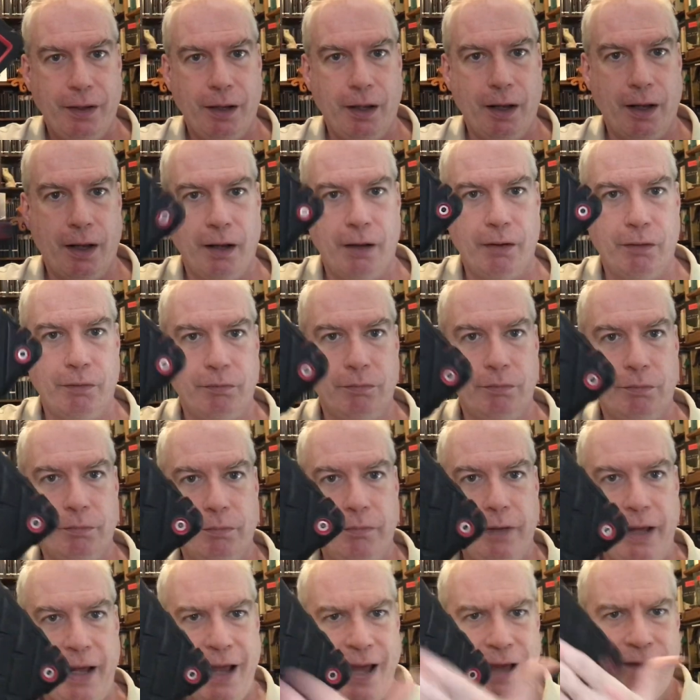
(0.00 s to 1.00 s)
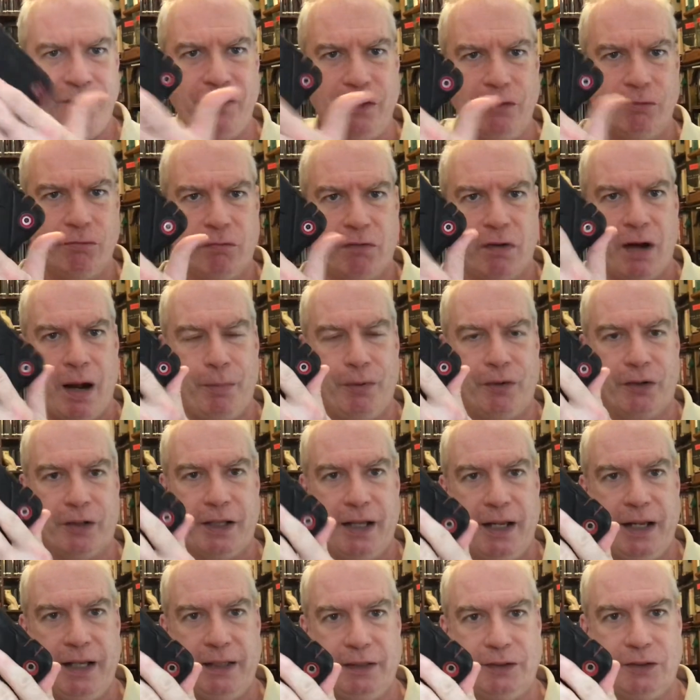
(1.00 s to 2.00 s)
Uh, heavy rubber
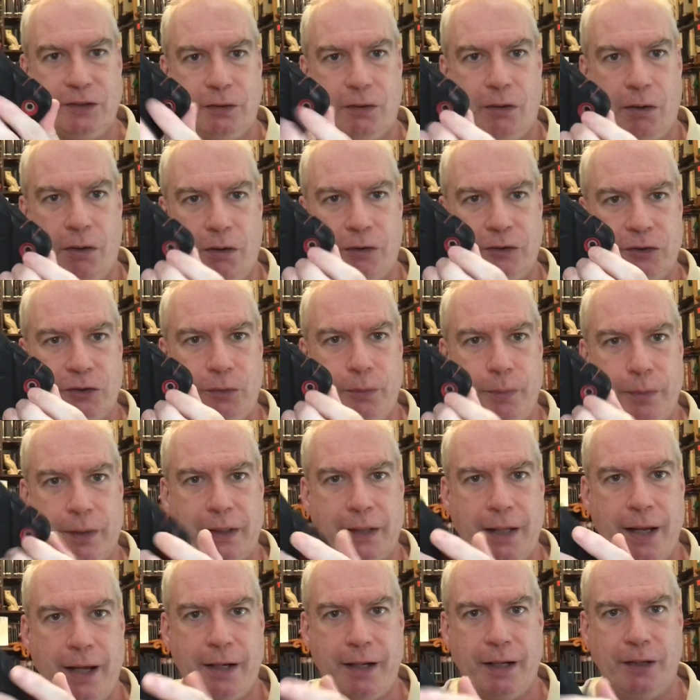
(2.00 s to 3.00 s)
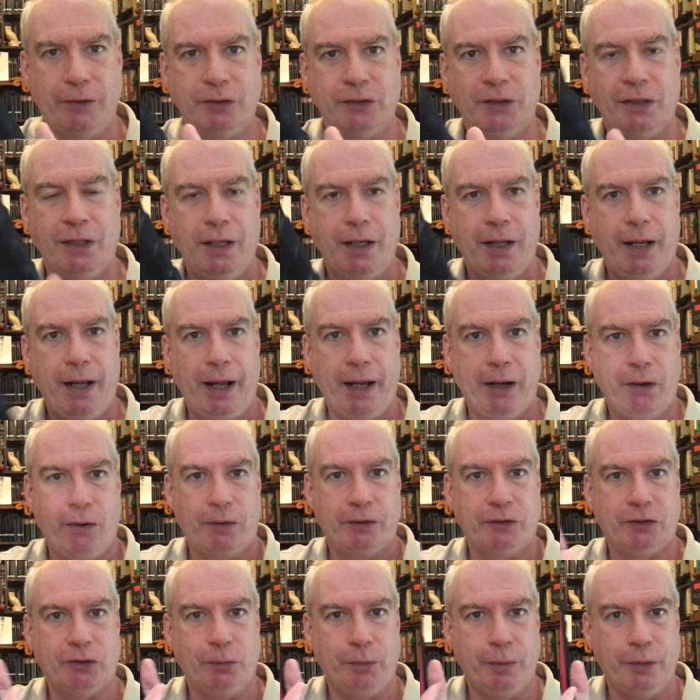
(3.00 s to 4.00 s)
case, also with cutouts and
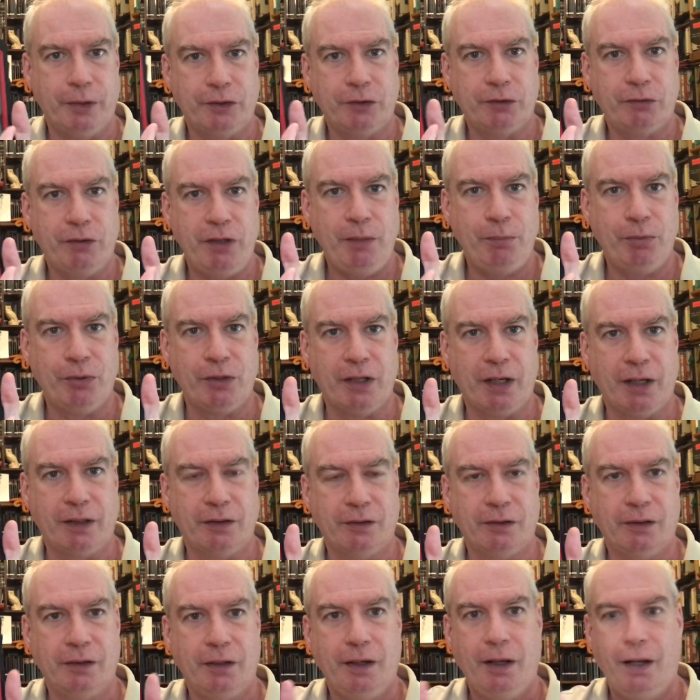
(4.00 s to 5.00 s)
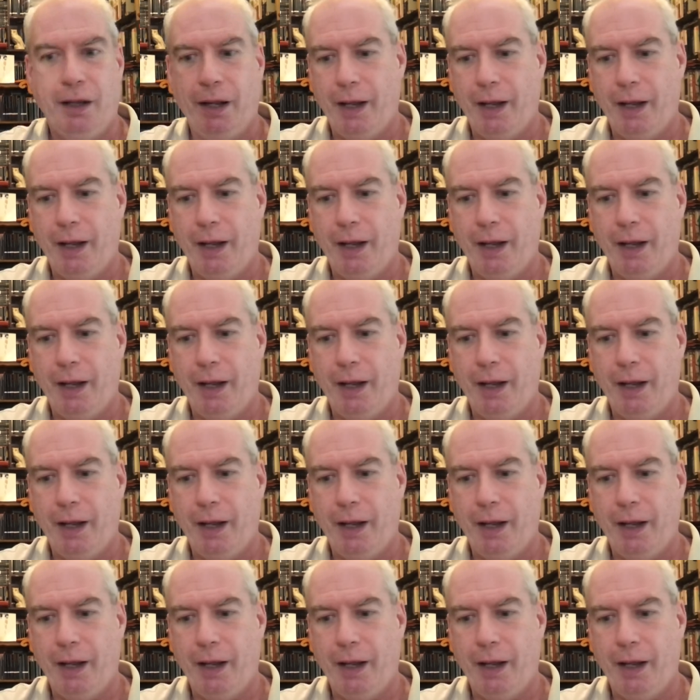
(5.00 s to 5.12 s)
also with a screen protector.